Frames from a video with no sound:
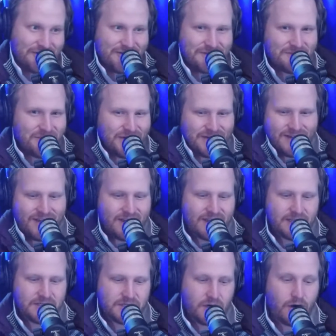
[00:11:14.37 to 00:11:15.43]
but
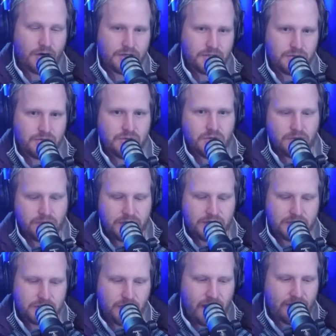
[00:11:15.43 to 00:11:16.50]
it's hard to do it
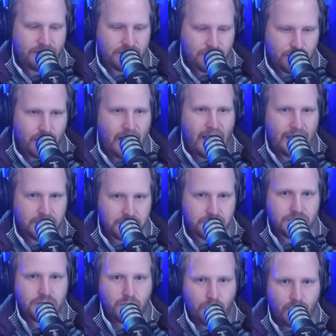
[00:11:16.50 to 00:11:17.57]
because you have to
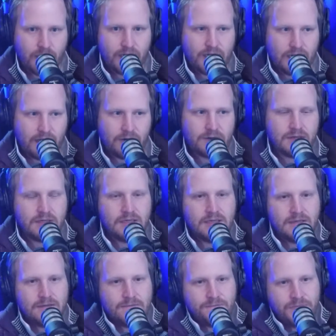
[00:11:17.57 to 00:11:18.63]
actually walk it out.
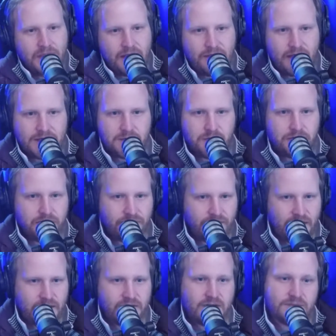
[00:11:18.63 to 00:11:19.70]
And that's where the
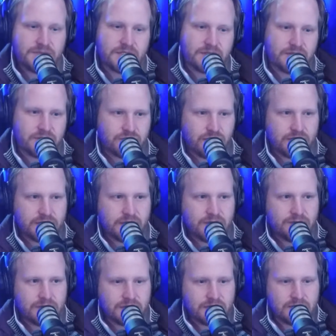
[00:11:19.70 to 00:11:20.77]
faith comes in, the trust
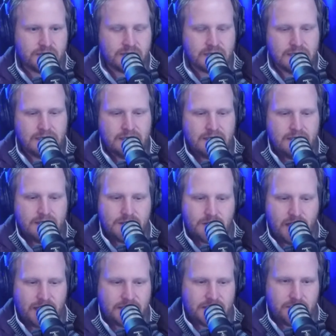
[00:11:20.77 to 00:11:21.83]
comes in.
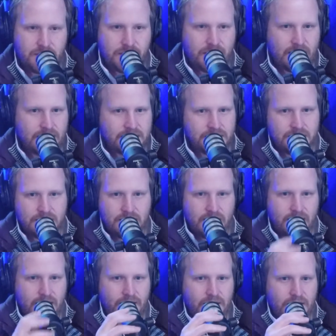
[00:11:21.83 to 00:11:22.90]
So I sympathize.
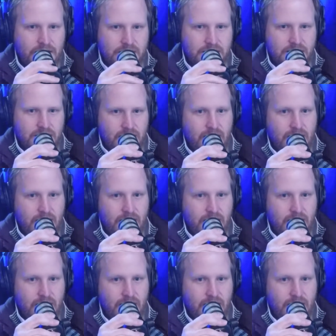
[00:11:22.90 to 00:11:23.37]
I think this